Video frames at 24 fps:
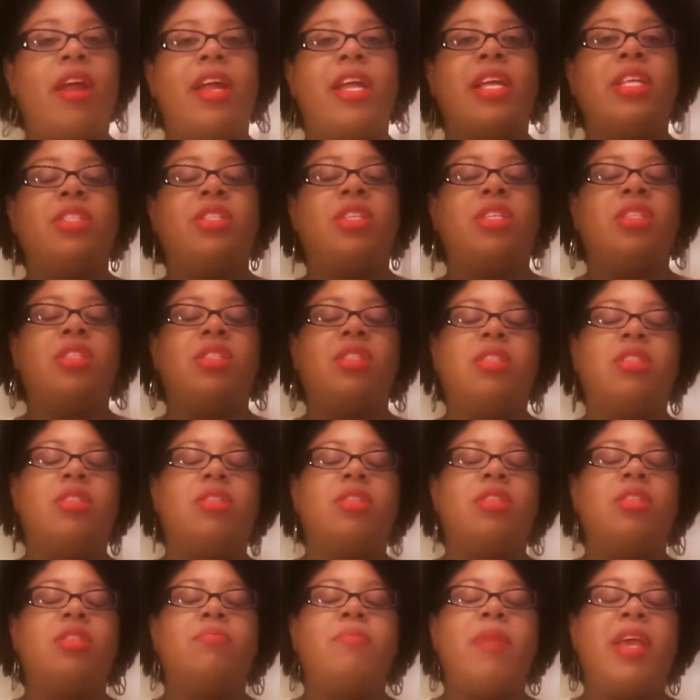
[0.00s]
It
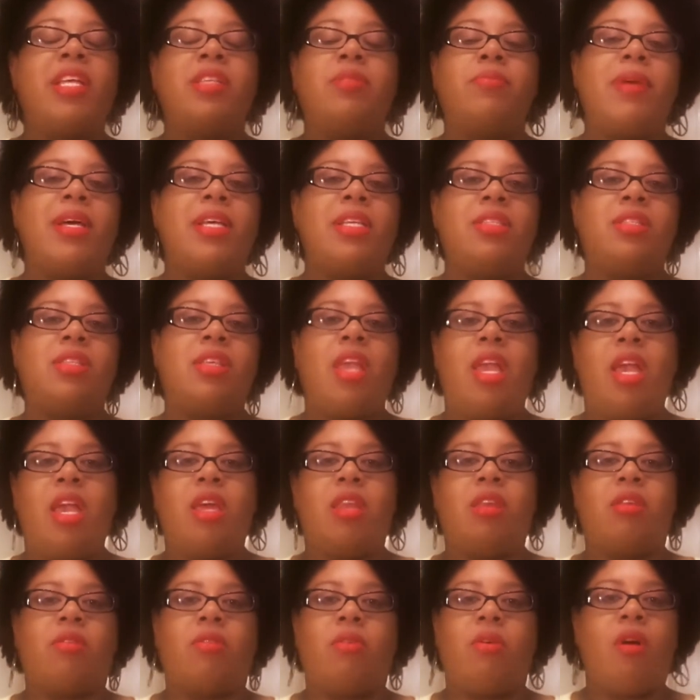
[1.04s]
just makes my
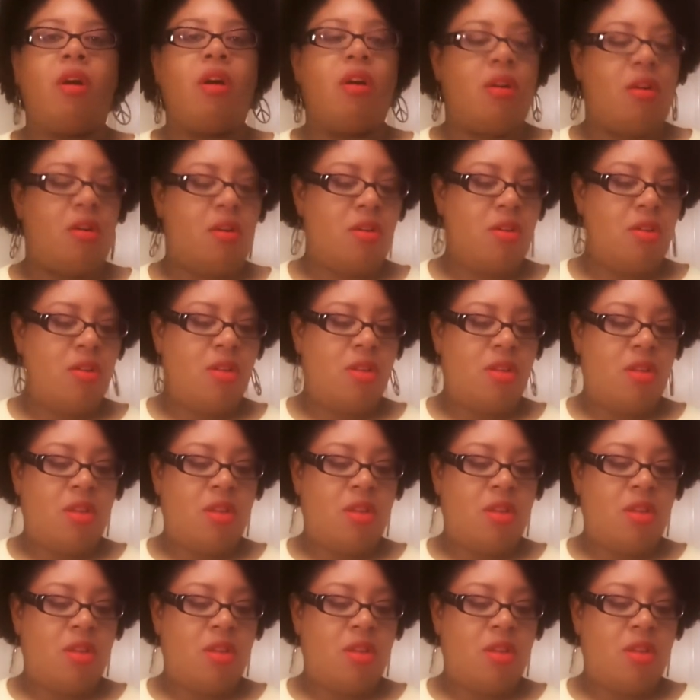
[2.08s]
skin crawl.